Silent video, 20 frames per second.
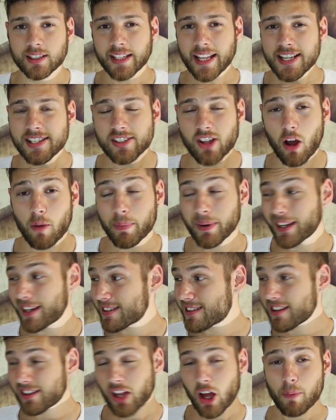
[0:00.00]
Today's topic
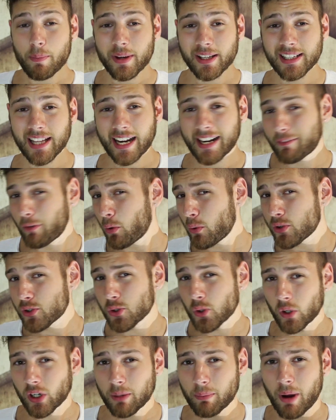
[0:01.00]
is a topic that I've
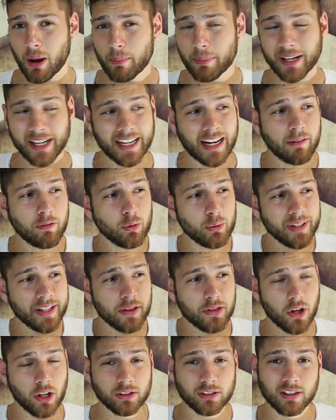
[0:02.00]
always known about, but I never
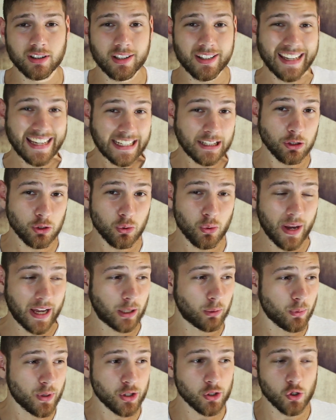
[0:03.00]
really thought to look into
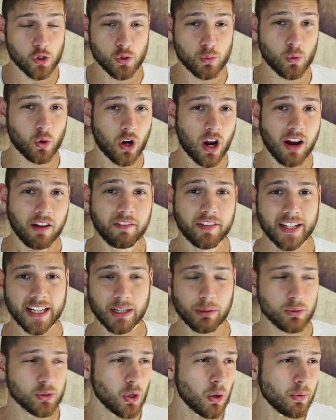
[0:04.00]
and research more of
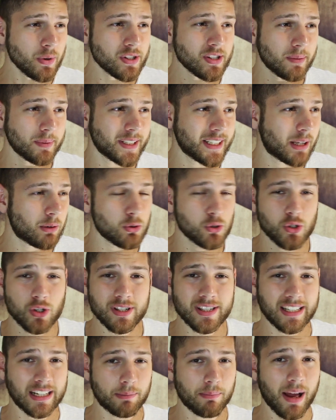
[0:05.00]
it. It was always something that was
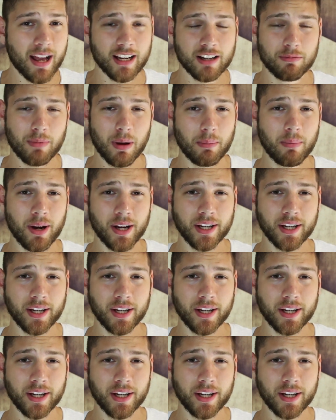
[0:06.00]
just in the back of my